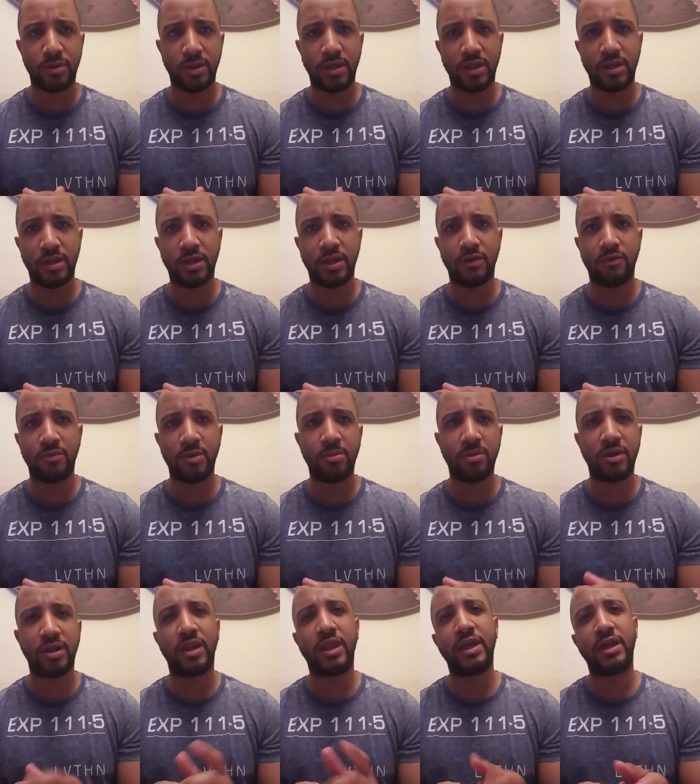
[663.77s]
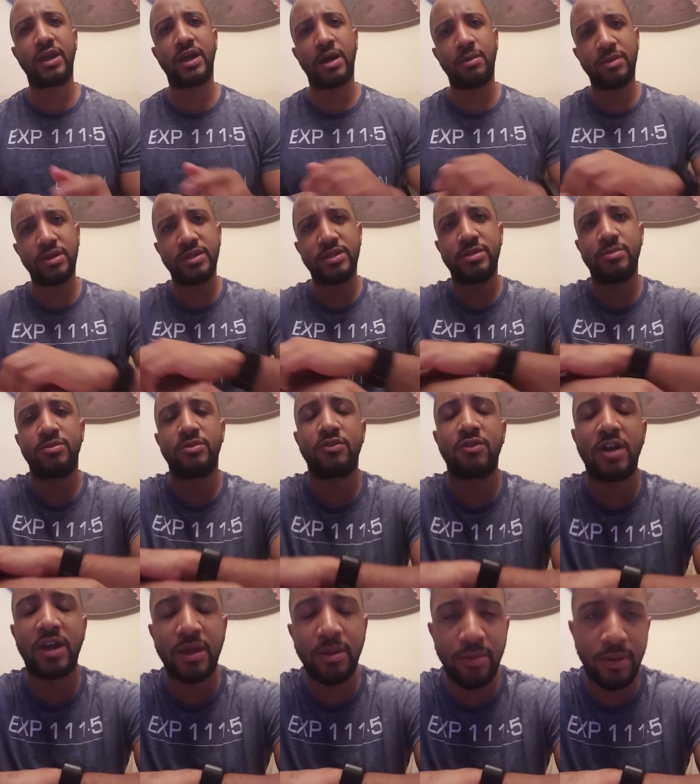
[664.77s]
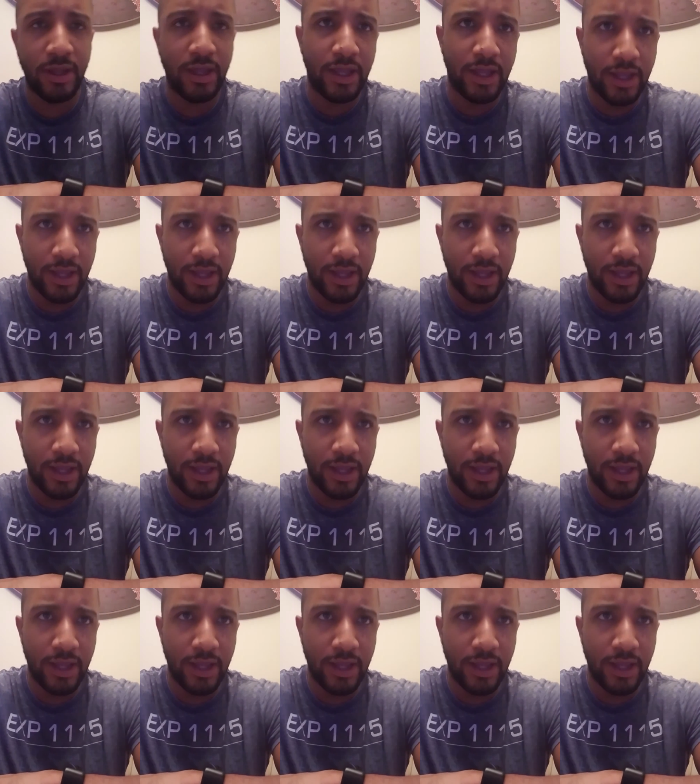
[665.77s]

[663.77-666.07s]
And remember to like, comment, subscribe.